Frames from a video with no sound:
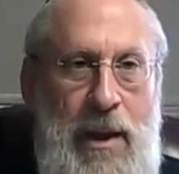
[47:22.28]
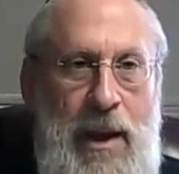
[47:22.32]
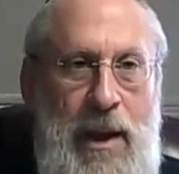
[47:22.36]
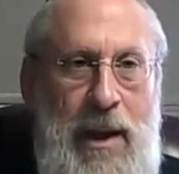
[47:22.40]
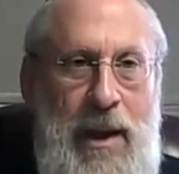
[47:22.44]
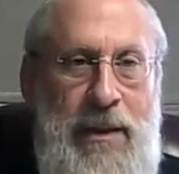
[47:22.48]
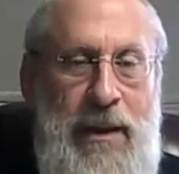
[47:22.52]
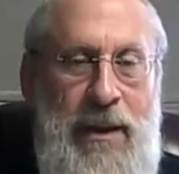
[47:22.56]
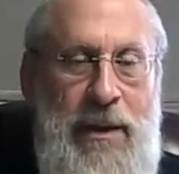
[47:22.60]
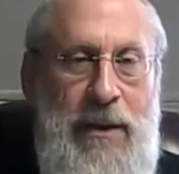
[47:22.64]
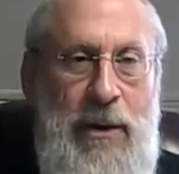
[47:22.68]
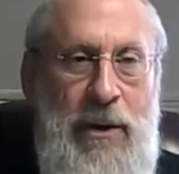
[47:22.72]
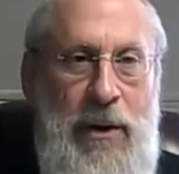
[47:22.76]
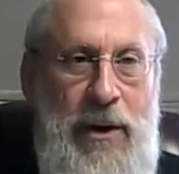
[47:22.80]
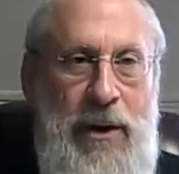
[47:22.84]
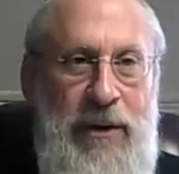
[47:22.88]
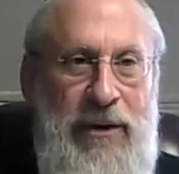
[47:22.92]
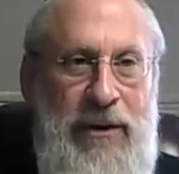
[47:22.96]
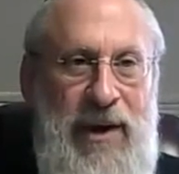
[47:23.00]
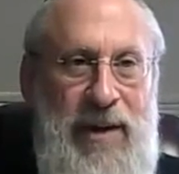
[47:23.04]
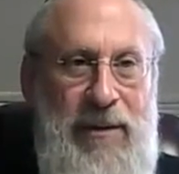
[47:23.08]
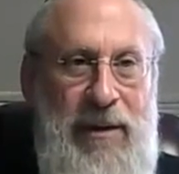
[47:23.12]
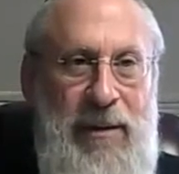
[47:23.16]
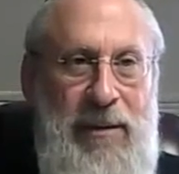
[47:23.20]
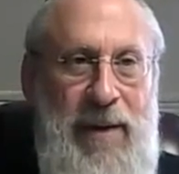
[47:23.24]
and then the goy is
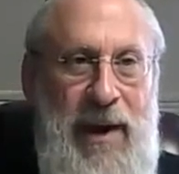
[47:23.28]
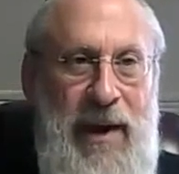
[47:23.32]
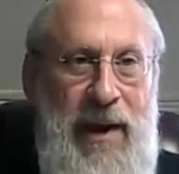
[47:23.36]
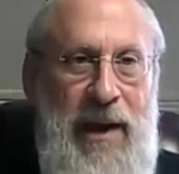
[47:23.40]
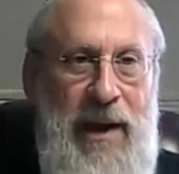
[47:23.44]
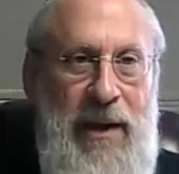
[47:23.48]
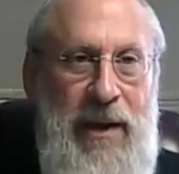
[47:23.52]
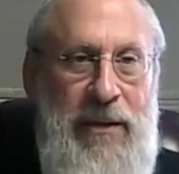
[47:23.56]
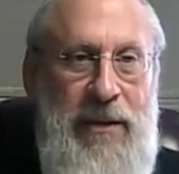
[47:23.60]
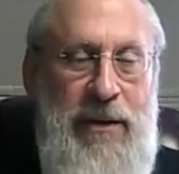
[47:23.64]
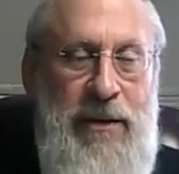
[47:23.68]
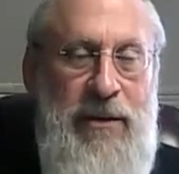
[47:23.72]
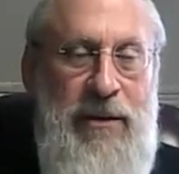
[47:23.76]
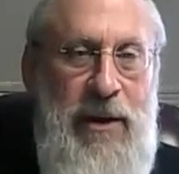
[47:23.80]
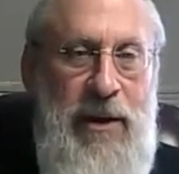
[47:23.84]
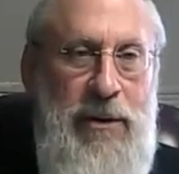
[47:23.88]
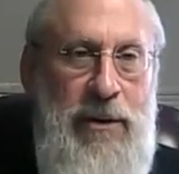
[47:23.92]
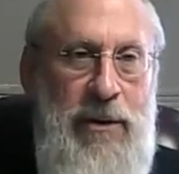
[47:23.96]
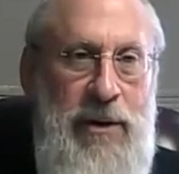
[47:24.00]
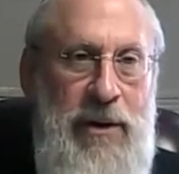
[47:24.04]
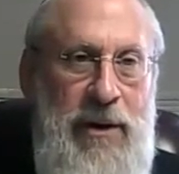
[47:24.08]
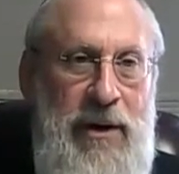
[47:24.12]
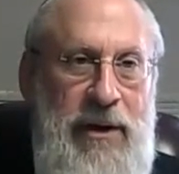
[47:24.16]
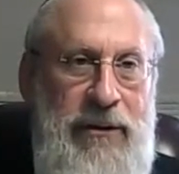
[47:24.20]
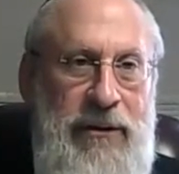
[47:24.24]
going to be baking, and the
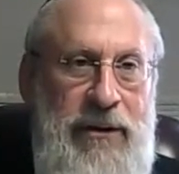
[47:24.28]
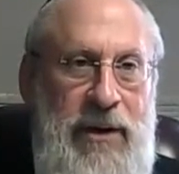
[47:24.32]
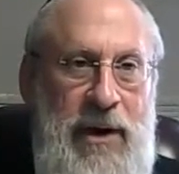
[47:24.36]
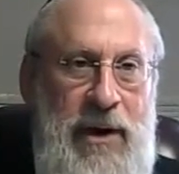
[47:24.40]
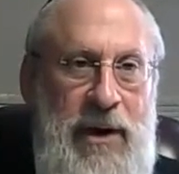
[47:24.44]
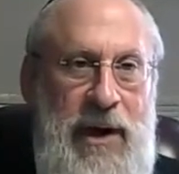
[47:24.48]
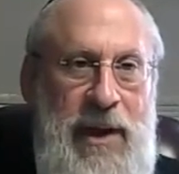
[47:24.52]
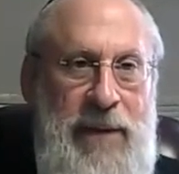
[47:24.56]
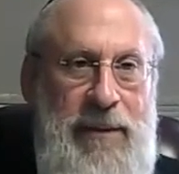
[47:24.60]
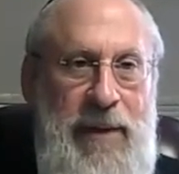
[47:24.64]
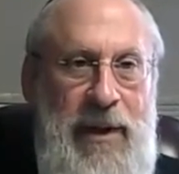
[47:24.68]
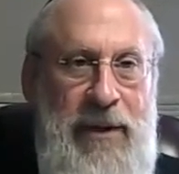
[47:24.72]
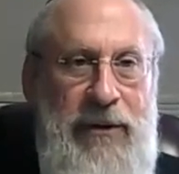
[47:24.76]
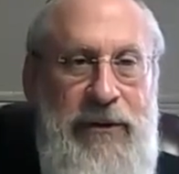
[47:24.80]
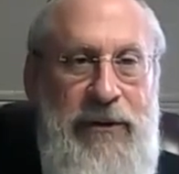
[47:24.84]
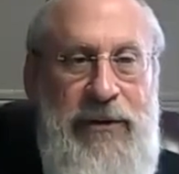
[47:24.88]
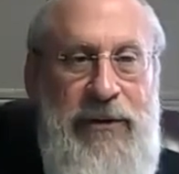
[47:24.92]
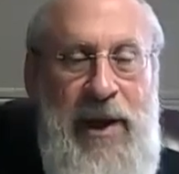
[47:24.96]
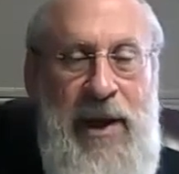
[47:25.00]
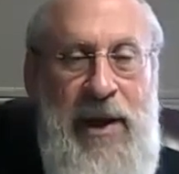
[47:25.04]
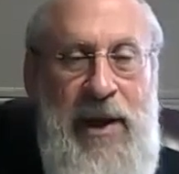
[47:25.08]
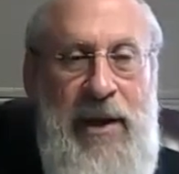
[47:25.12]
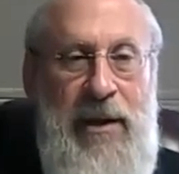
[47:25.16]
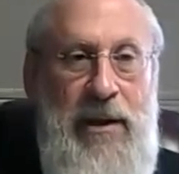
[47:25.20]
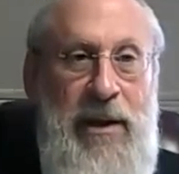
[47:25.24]
tanur is going to keep on
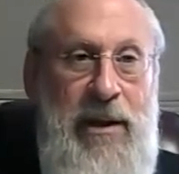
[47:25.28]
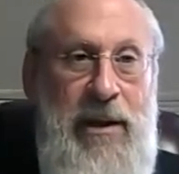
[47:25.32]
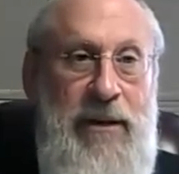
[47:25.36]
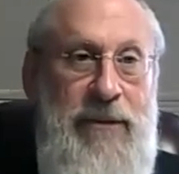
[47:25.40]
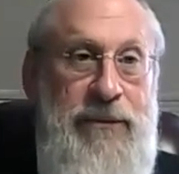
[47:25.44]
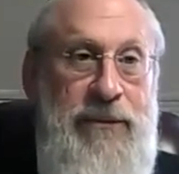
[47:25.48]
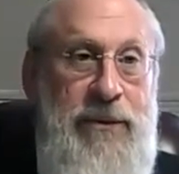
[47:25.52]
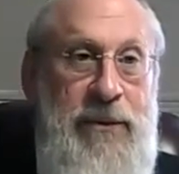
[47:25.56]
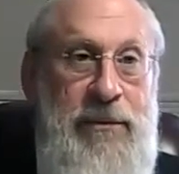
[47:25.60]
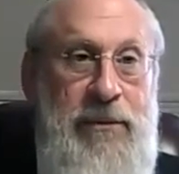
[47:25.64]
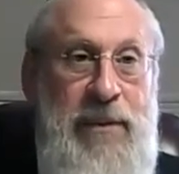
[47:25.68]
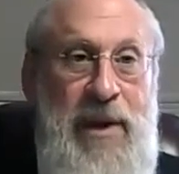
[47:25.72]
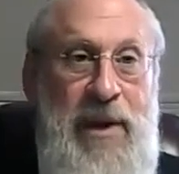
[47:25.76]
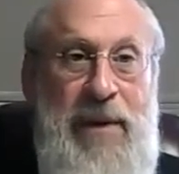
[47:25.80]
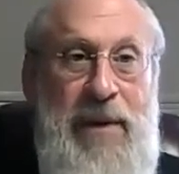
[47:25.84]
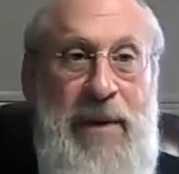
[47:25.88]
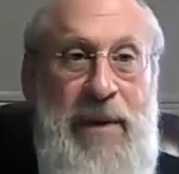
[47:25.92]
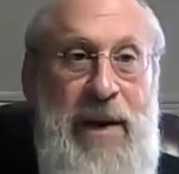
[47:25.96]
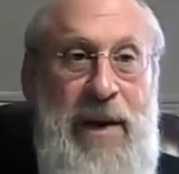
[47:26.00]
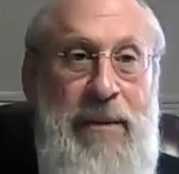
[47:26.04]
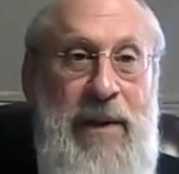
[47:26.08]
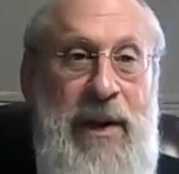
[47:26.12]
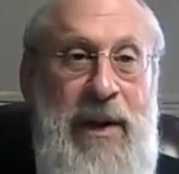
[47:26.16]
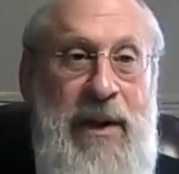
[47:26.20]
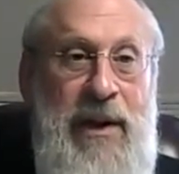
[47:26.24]
staying lit for many,
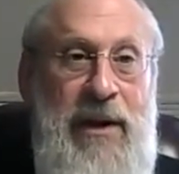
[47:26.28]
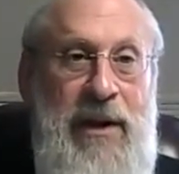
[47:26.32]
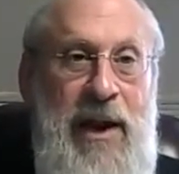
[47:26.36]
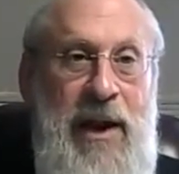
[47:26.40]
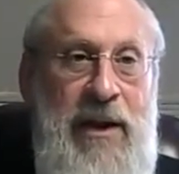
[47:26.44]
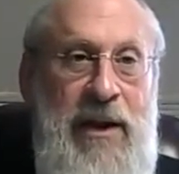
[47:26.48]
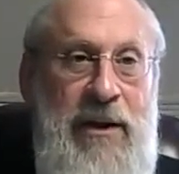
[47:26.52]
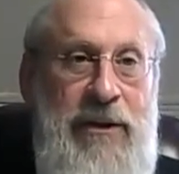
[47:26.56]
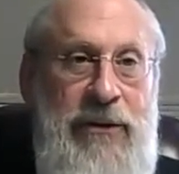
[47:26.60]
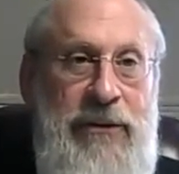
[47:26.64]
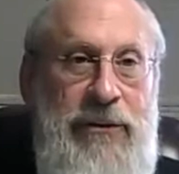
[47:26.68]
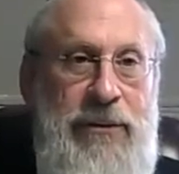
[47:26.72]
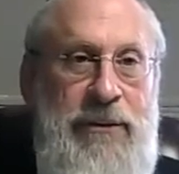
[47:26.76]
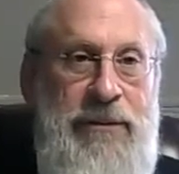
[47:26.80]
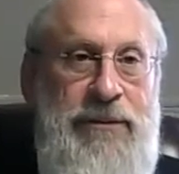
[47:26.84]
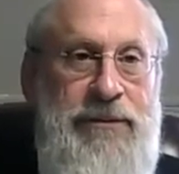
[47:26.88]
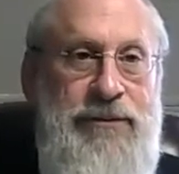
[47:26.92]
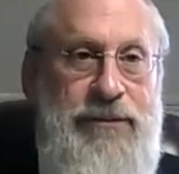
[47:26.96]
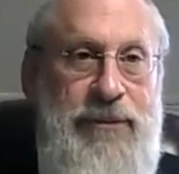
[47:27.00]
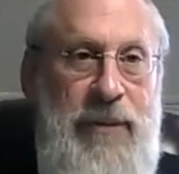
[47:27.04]
many, many days,